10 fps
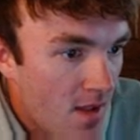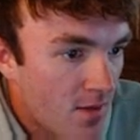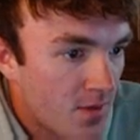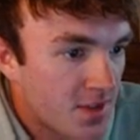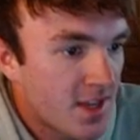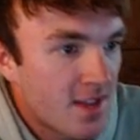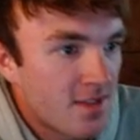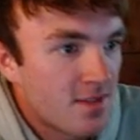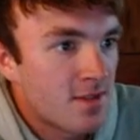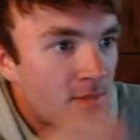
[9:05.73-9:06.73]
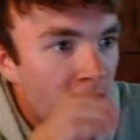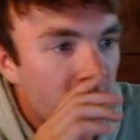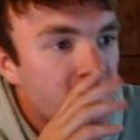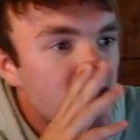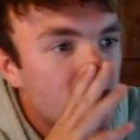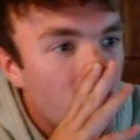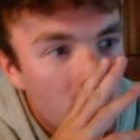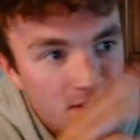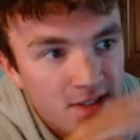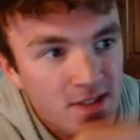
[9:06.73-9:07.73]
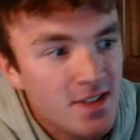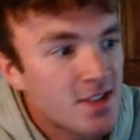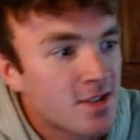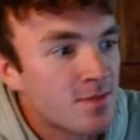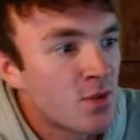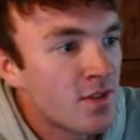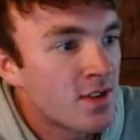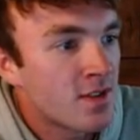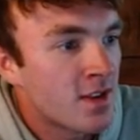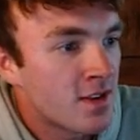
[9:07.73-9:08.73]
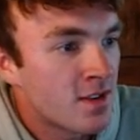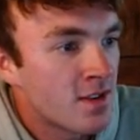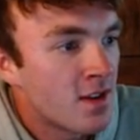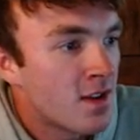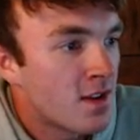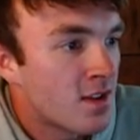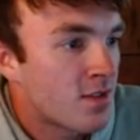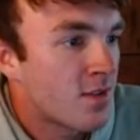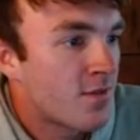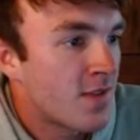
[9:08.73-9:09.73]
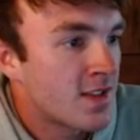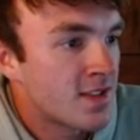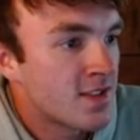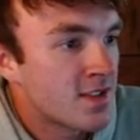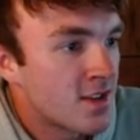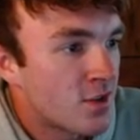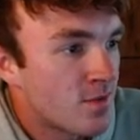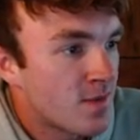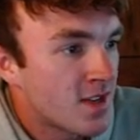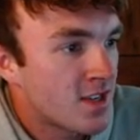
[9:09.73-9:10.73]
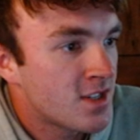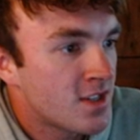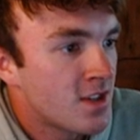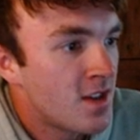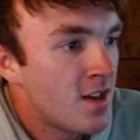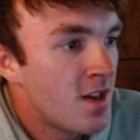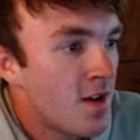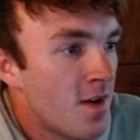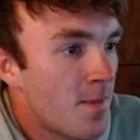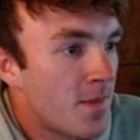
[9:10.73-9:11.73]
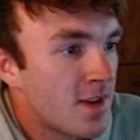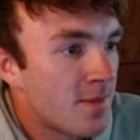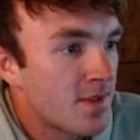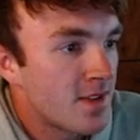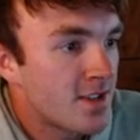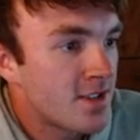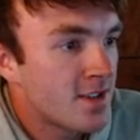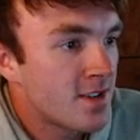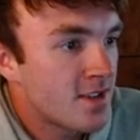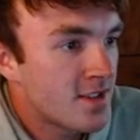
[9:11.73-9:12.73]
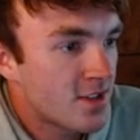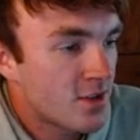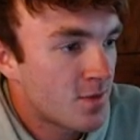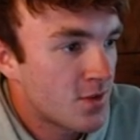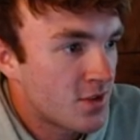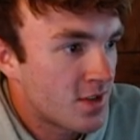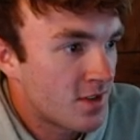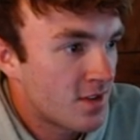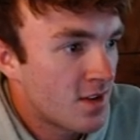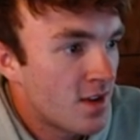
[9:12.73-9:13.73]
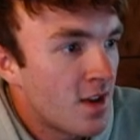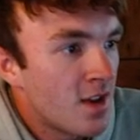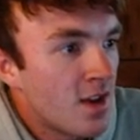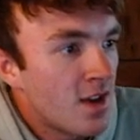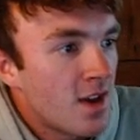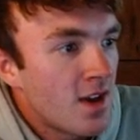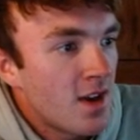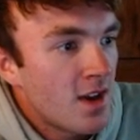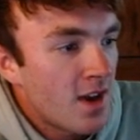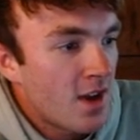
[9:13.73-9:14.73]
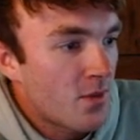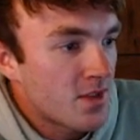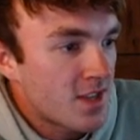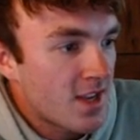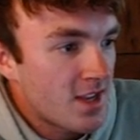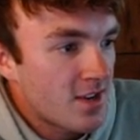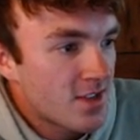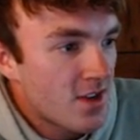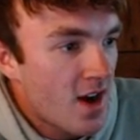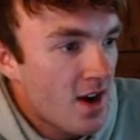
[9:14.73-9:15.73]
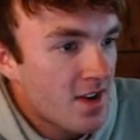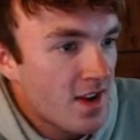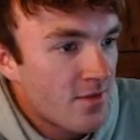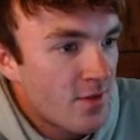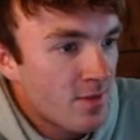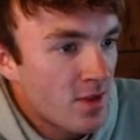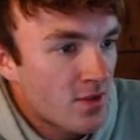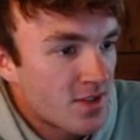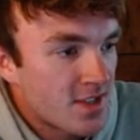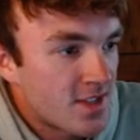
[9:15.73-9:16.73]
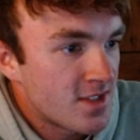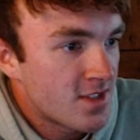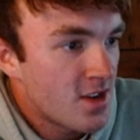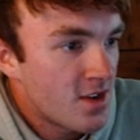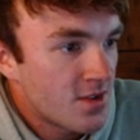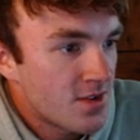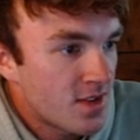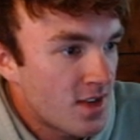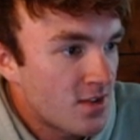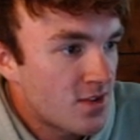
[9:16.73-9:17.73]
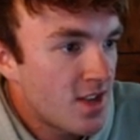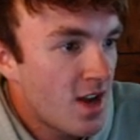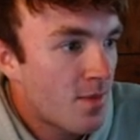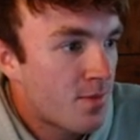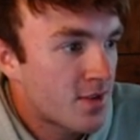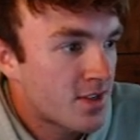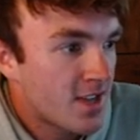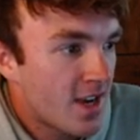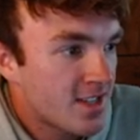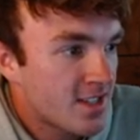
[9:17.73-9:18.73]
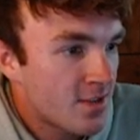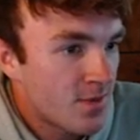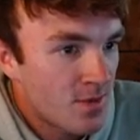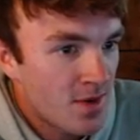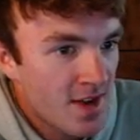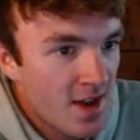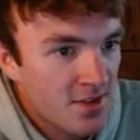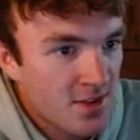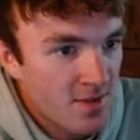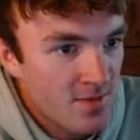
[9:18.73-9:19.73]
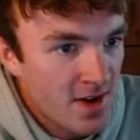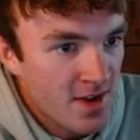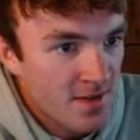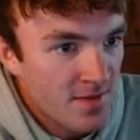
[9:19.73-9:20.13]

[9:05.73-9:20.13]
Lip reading: Once again, the market is constantly just moving in 3 phases: accumulation, manipulation, distribution. And once again, here's our higher time frame low resistance lows, and you see how precisely we run down to them, right?